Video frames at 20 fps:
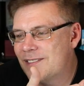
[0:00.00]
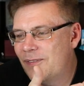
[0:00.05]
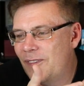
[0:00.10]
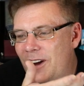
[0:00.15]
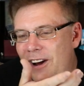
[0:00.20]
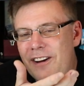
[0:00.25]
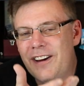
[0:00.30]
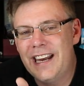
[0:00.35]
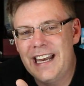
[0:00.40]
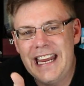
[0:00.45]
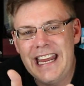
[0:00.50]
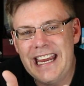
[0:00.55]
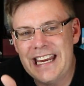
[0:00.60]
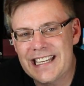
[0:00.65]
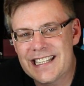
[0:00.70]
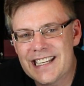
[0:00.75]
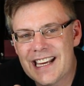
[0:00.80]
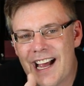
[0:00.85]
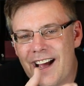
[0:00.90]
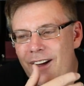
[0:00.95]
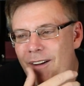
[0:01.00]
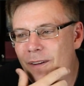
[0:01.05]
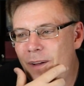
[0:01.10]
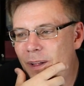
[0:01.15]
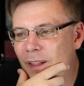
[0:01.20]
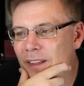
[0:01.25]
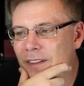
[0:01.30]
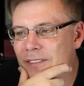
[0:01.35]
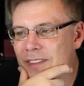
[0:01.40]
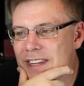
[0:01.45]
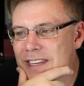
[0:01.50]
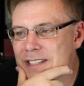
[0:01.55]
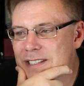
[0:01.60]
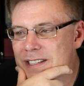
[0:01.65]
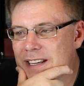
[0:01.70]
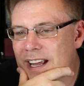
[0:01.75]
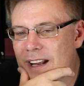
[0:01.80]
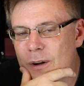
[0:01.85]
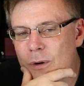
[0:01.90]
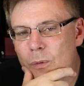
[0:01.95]
very neat how all of
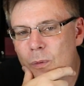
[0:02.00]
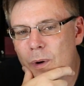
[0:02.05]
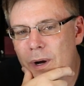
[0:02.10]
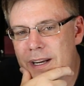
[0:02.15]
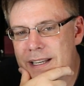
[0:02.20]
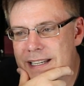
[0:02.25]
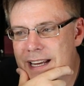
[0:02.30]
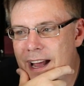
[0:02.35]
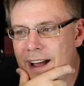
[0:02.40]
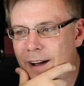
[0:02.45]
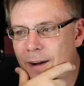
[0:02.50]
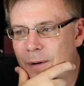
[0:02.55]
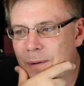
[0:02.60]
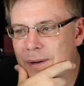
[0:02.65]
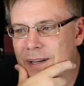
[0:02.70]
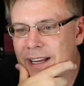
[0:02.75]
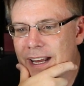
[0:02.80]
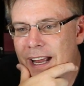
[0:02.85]
this kind of worked out.